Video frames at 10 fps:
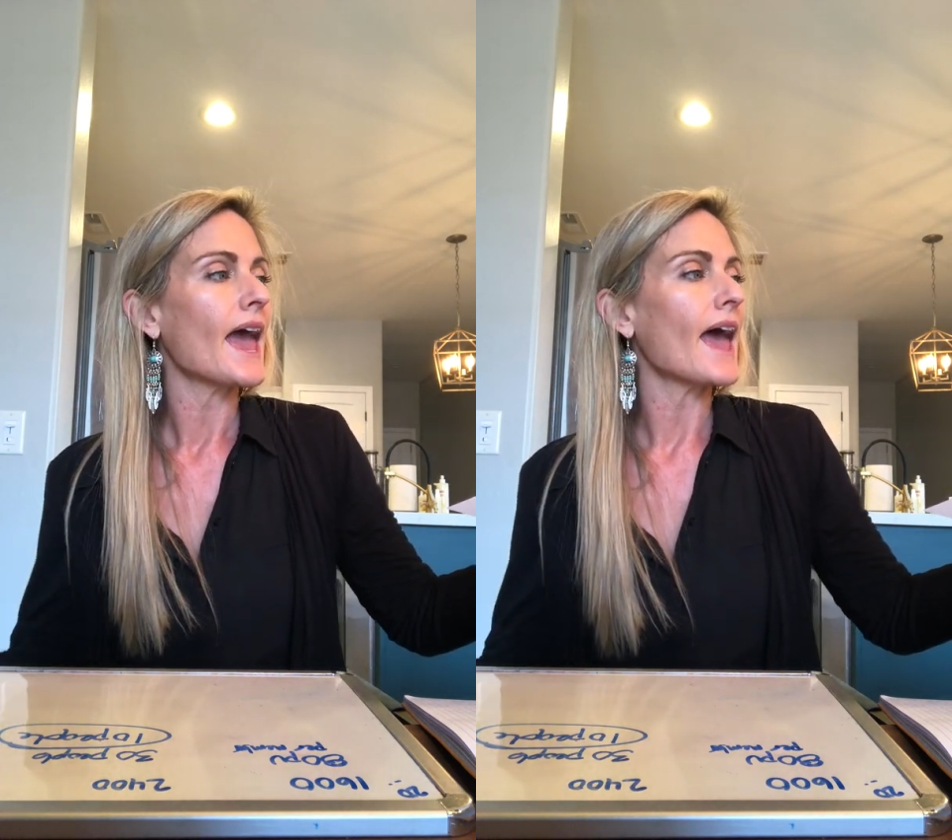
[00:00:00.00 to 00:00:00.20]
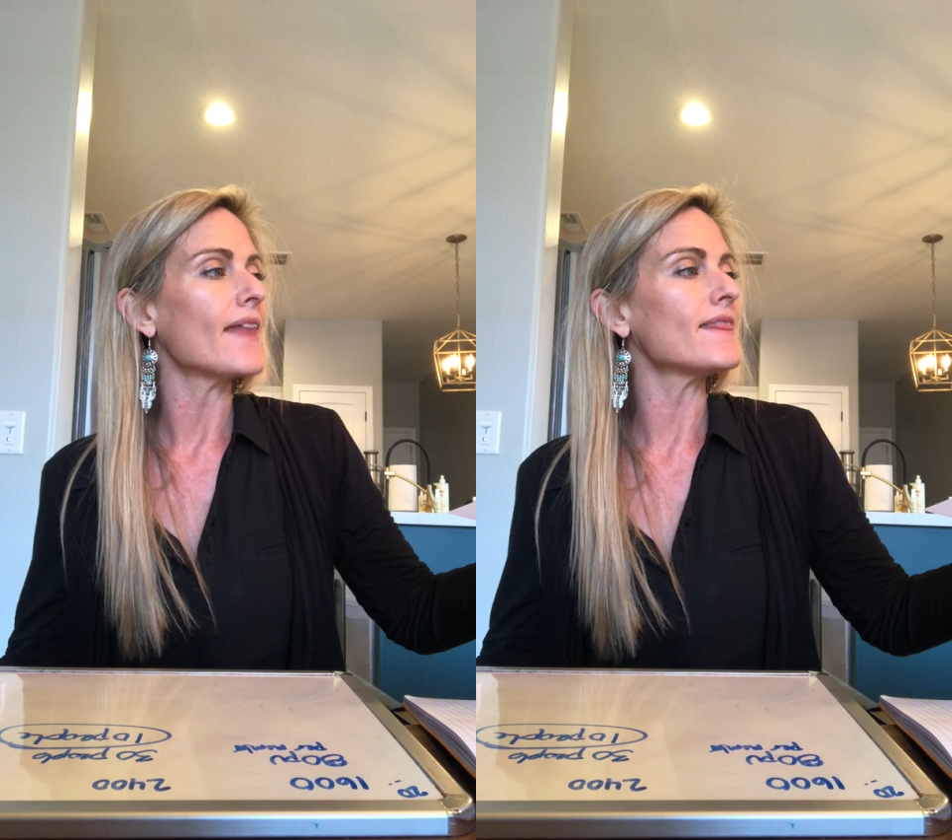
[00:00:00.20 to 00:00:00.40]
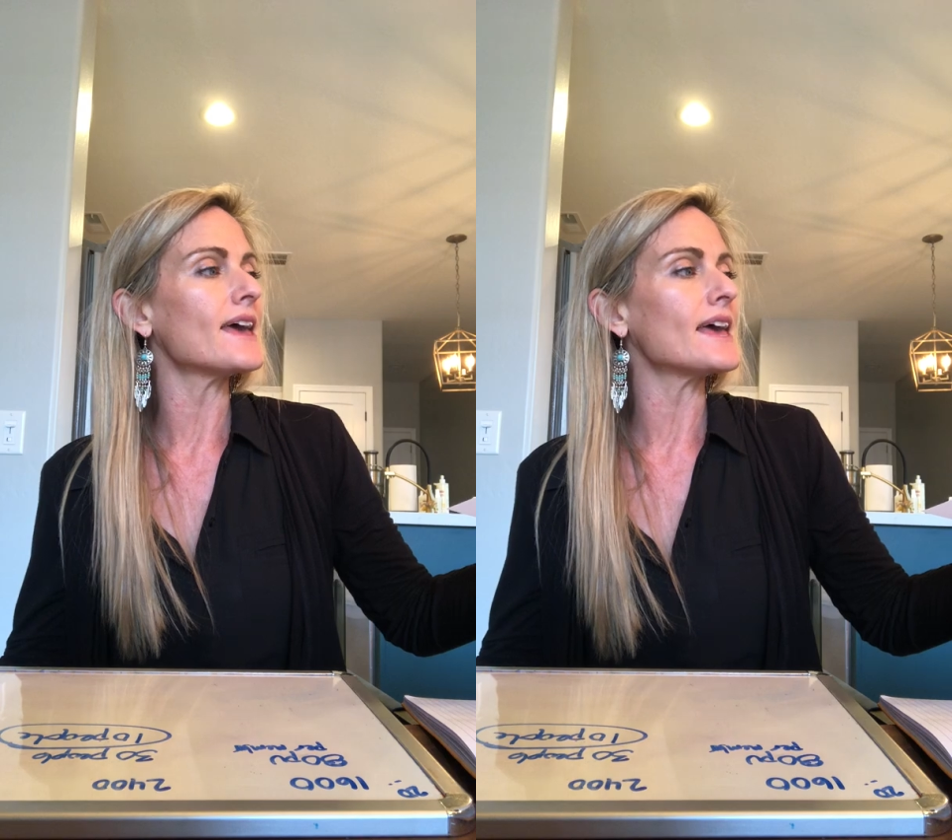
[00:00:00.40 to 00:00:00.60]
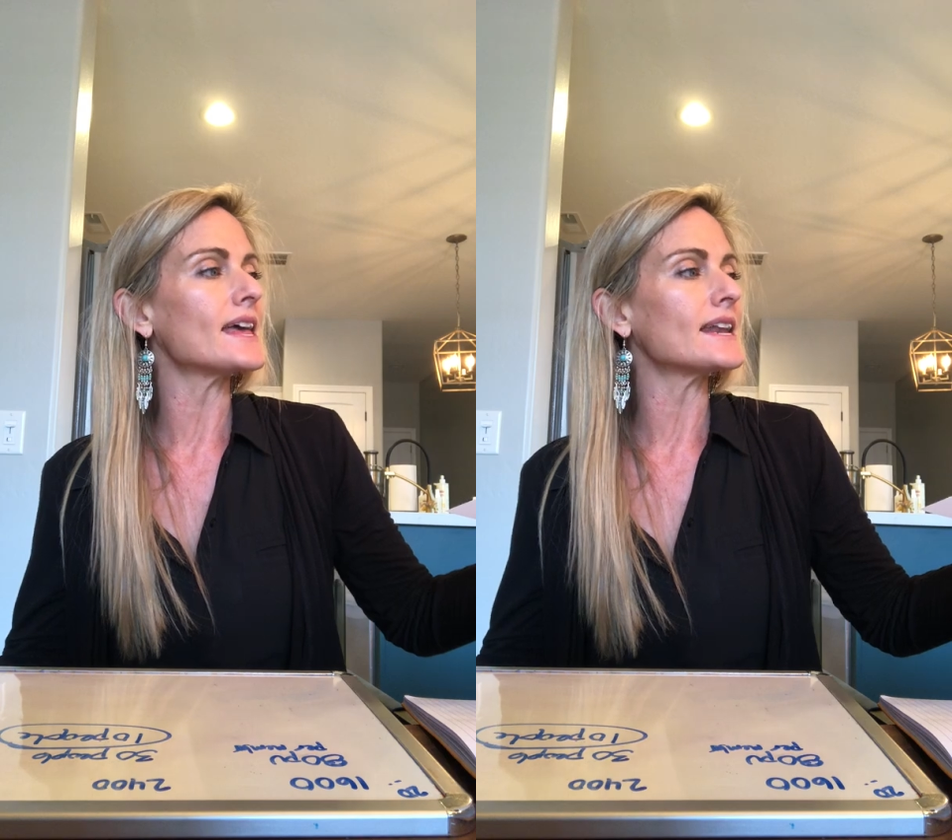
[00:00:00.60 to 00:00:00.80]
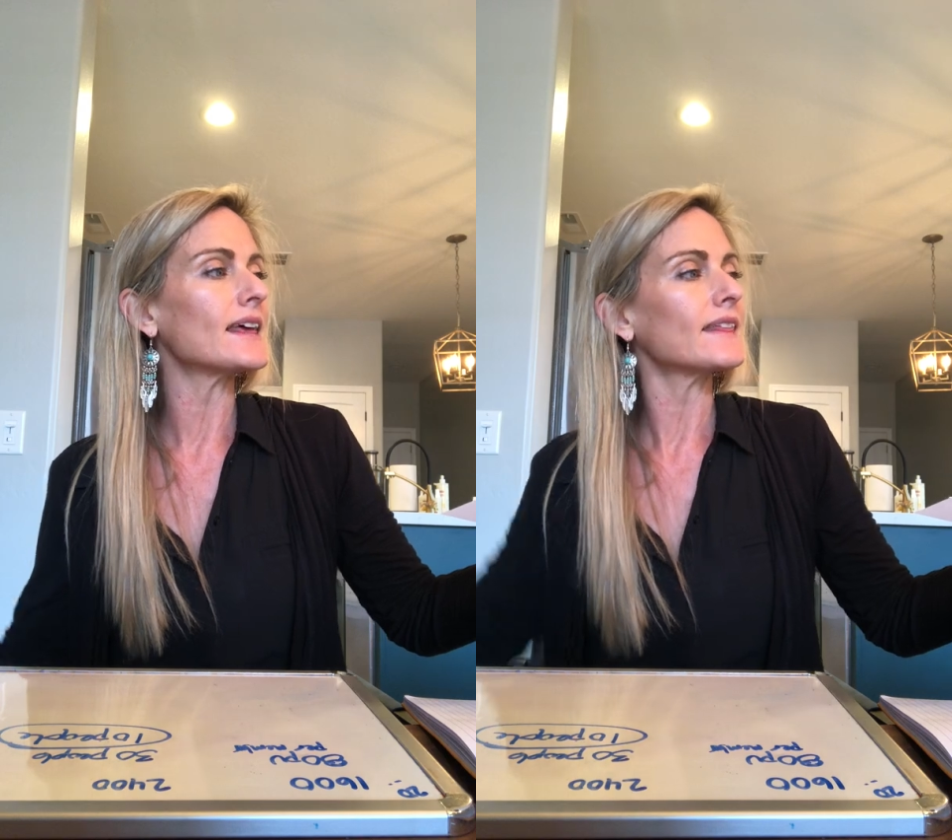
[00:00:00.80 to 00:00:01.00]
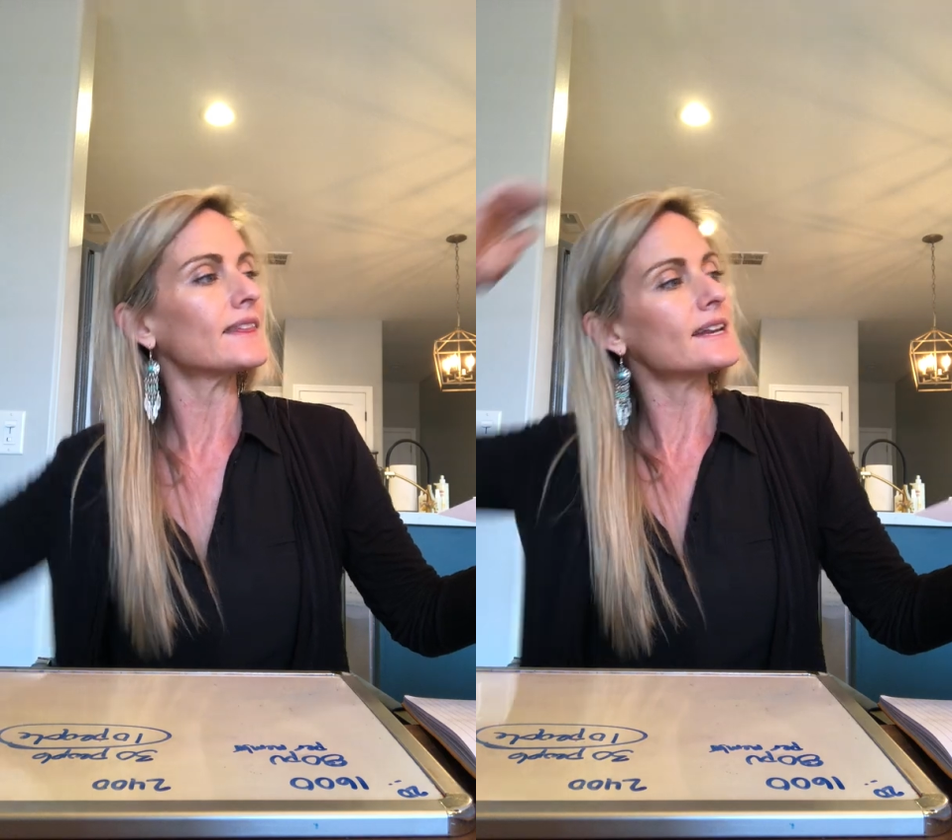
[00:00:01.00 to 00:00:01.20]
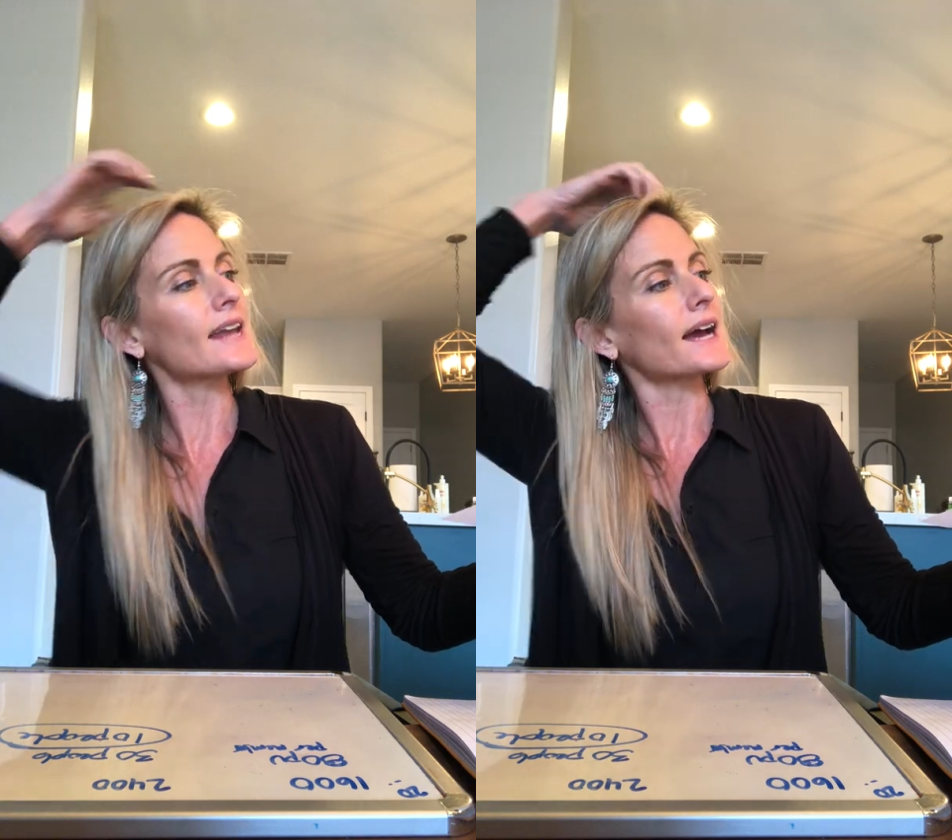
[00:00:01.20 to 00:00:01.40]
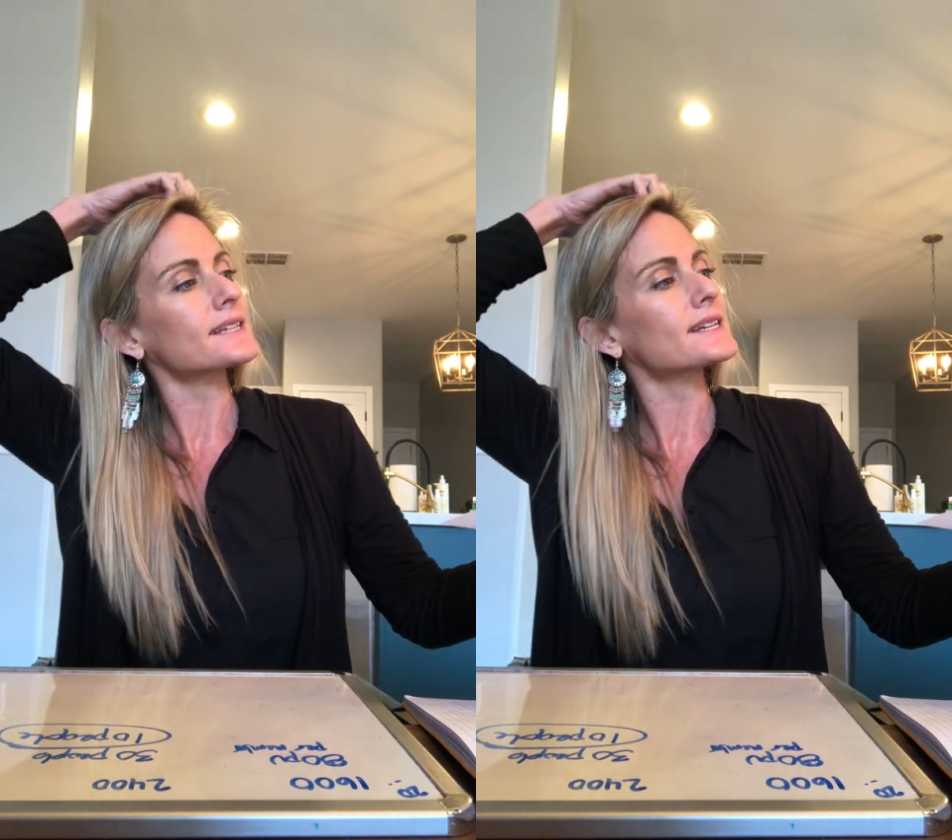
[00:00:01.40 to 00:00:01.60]
And then the
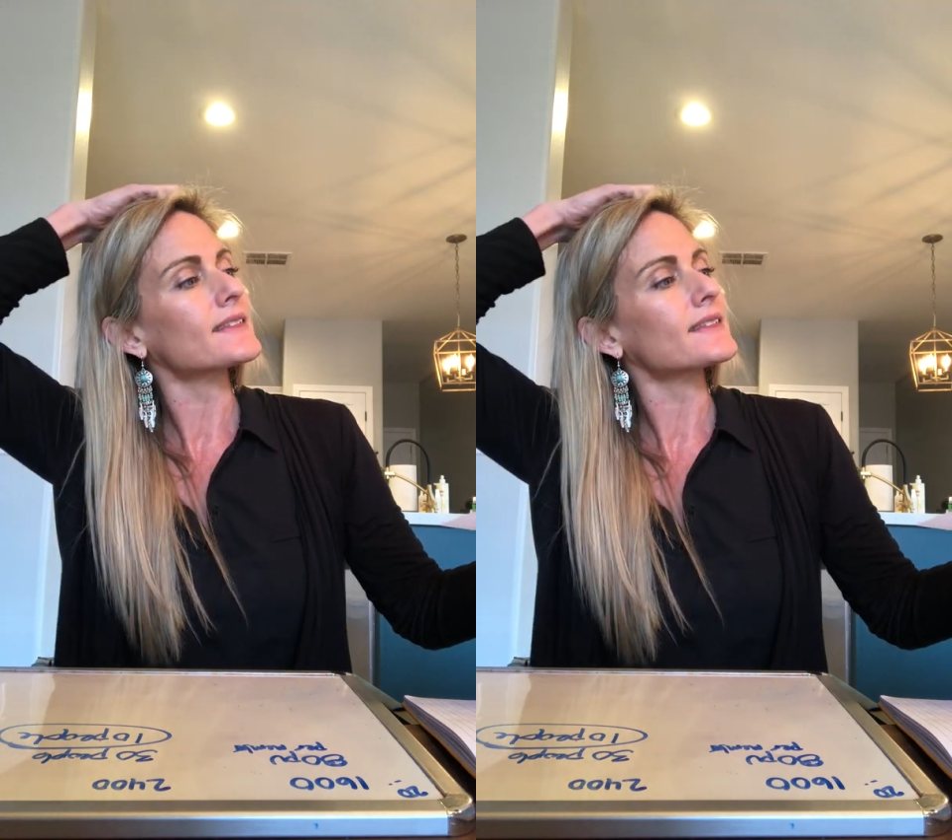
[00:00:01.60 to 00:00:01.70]
next